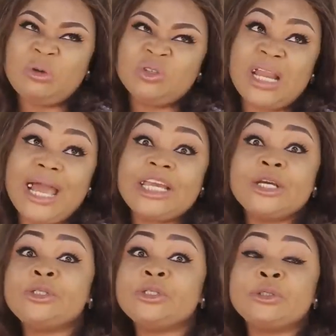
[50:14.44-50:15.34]
So I
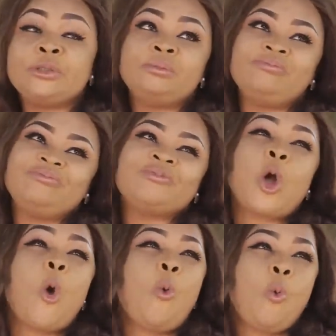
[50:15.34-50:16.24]
would like you
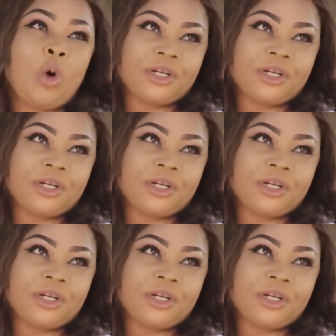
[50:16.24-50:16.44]
to